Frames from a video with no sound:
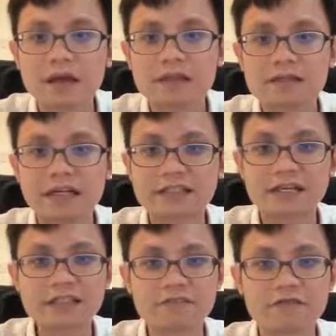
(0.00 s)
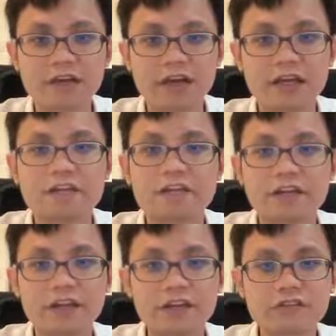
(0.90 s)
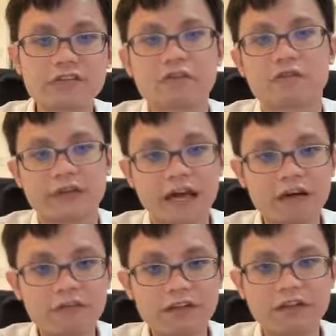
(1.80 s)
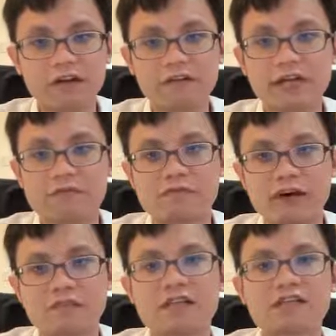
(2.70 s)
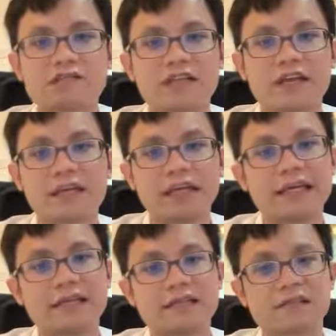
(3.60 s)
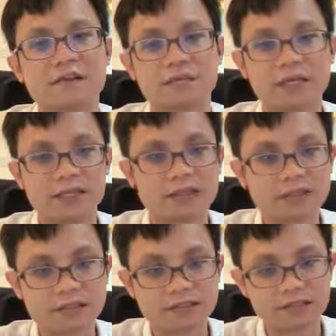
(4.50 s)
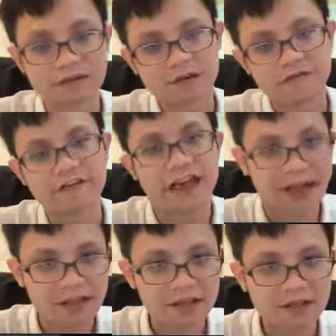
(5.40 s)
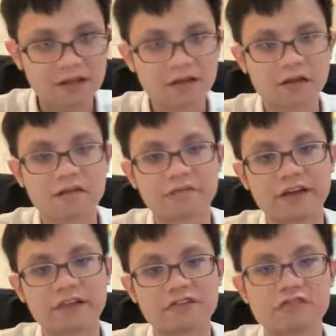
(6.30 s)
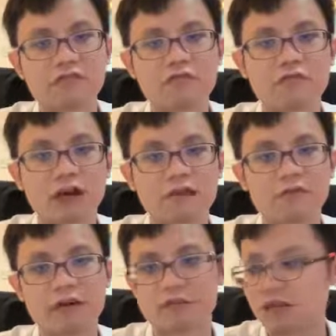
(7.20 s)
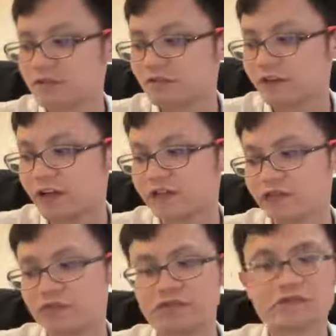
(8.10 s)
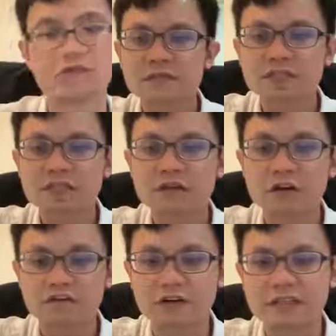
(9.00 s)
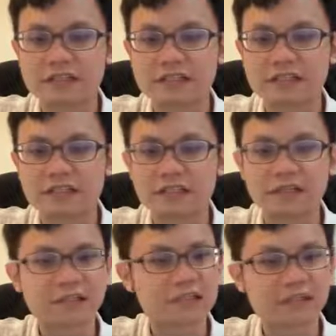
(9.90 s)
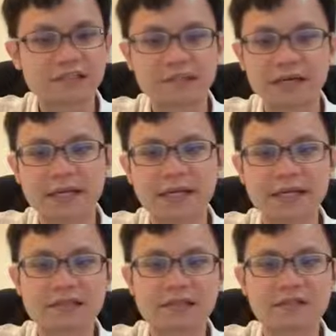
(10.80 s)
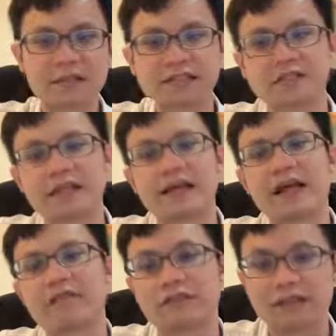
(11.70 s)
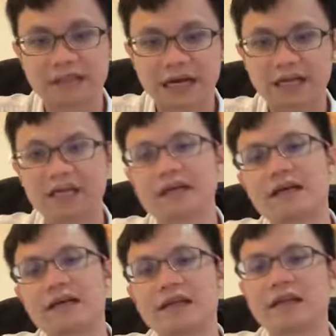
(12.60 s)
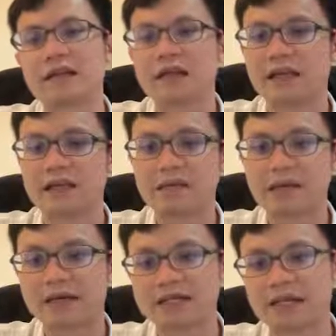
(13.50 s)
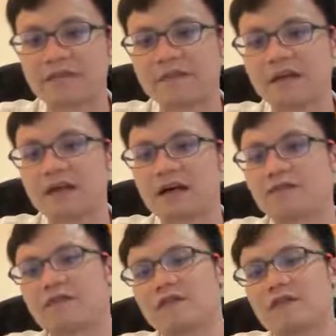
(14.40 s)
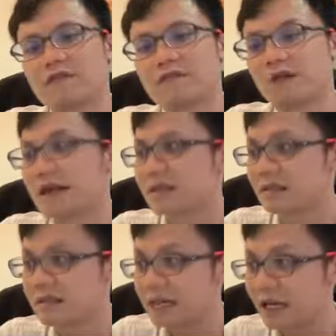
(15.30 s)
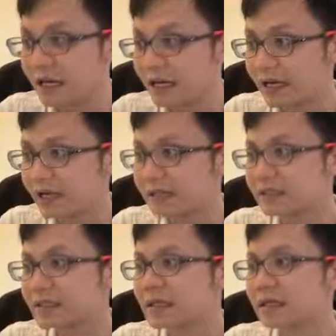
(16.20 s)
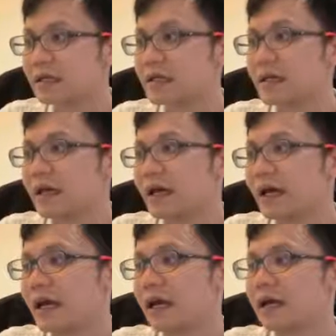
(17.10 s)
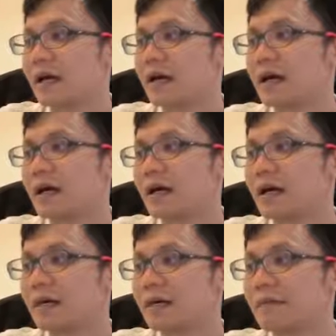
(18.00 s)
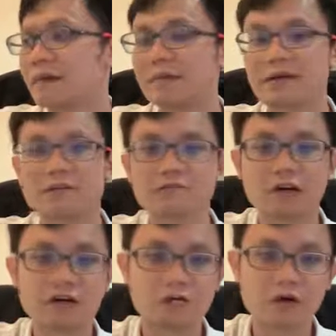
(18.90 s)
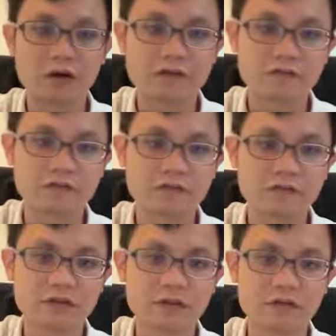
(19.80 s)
Suggest a way to reduce. So now we know that Muhammad Sufian is obese, fat, overweight. So what Muhammad Sufian should do? So of course, he there's a many answer. You can say healthy diet. He must have enough of exercise, and he maybe to avoid food.